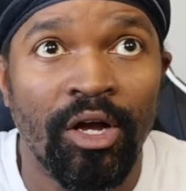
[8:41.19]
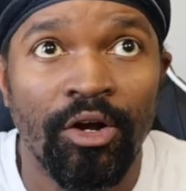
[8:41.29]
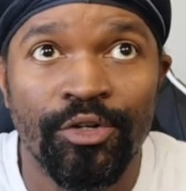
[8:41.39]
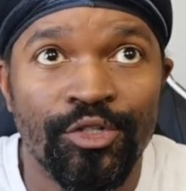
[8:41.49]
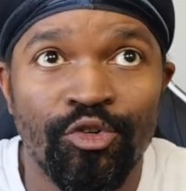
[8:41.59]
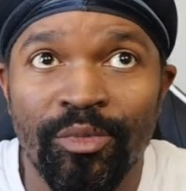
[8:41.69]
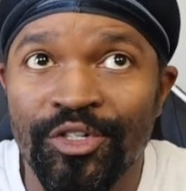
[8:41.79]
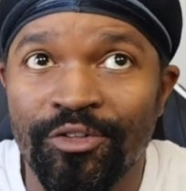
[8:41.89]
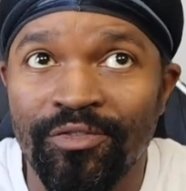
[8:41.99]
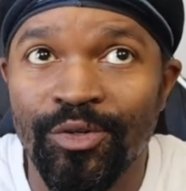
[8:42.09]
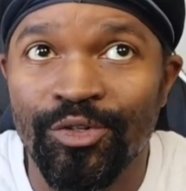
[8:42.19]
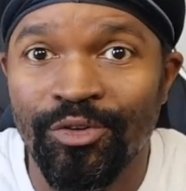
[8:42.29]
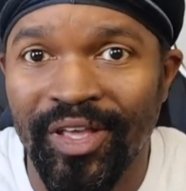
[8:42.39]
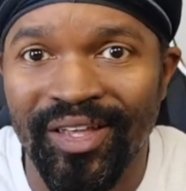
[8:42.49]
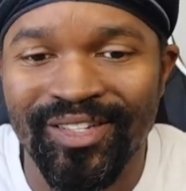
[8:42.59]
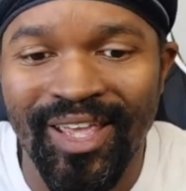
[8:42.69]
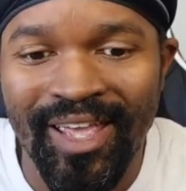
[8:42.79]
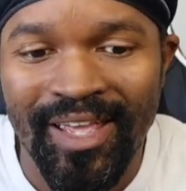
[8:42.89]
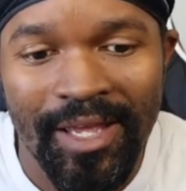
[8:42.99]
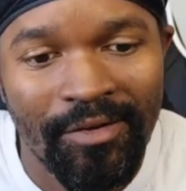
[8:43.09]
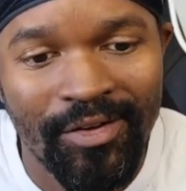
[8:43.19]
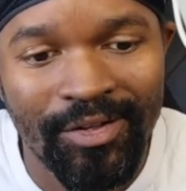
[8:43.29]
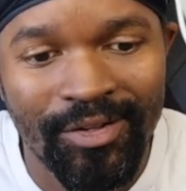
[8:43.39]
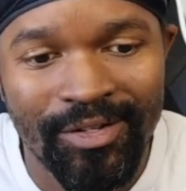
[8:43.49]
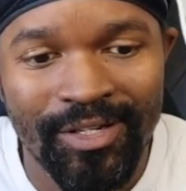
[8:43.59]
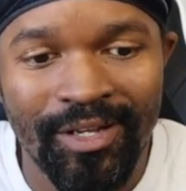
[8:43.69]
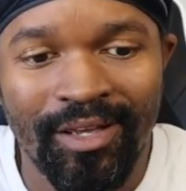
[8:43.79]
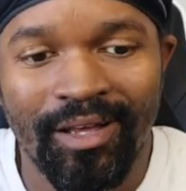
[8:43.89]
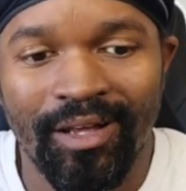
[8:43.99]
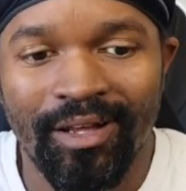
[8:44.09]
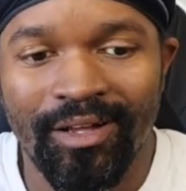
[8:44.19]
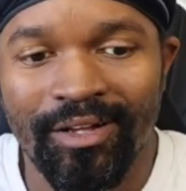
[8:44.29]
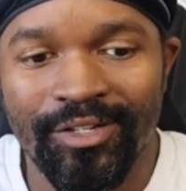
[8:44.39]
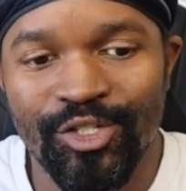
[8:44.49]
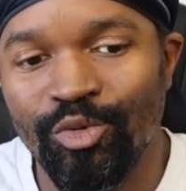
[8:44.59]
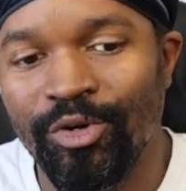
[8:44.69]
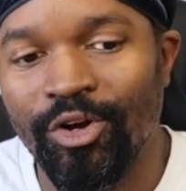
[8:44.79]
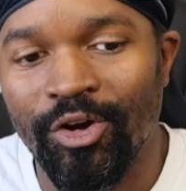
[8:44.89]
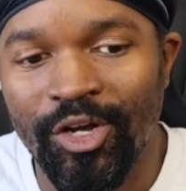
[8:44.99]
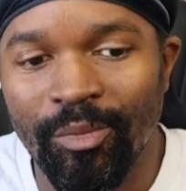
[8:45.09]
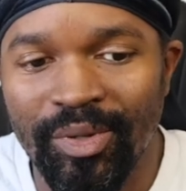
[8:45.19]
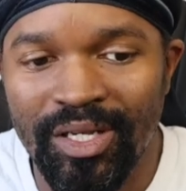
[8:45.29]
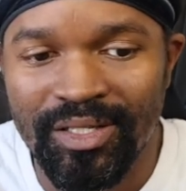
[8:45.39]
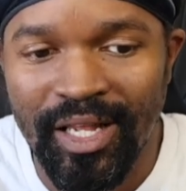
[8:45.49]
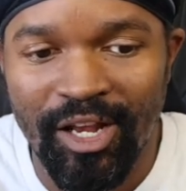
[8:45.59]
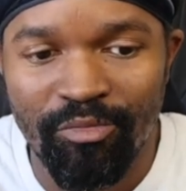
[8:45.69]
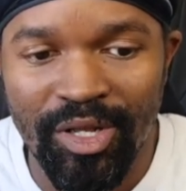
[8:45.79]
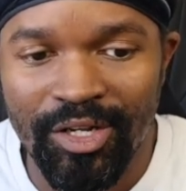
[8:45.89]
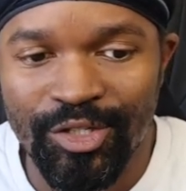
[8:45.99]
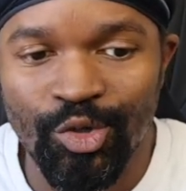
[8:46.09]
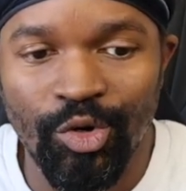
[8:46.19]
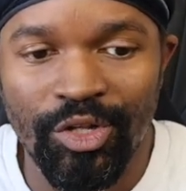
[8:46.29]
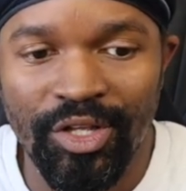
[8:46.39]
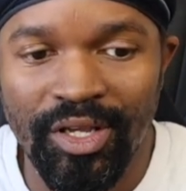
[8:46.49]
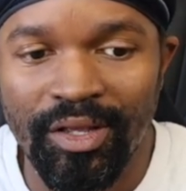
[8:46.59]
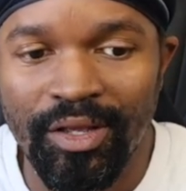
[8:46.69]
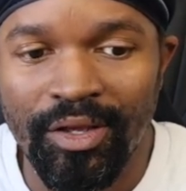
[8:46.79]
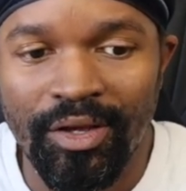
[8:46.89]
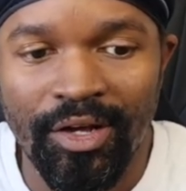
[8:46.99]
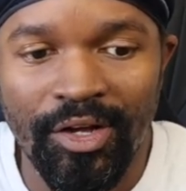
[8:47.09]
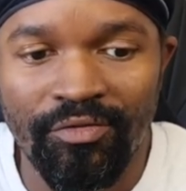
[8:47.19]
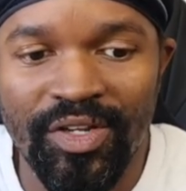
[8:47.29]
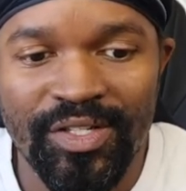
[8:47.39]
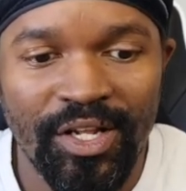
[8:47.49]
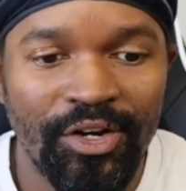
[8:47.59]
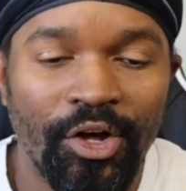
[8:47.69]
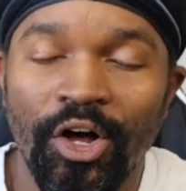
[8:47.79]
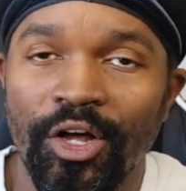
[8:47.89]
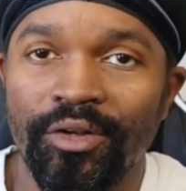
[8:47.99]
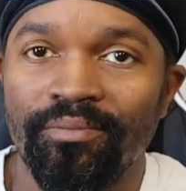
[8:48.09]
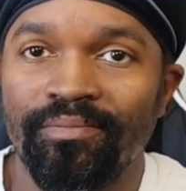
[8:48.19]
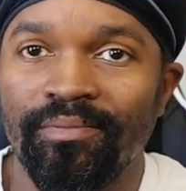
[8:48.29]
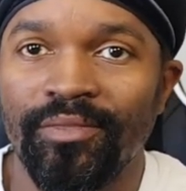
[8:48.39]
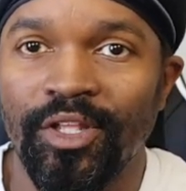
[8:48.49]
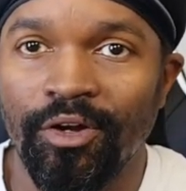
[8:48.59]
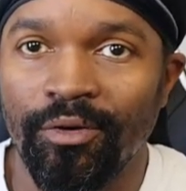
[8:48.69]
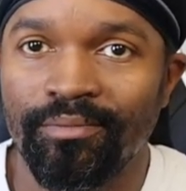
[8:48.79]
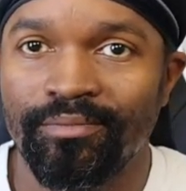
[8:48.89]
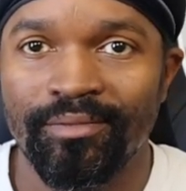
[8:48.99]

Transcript: are so much the future that even uh, supercar companies that have been historically uh, fixated on, you know,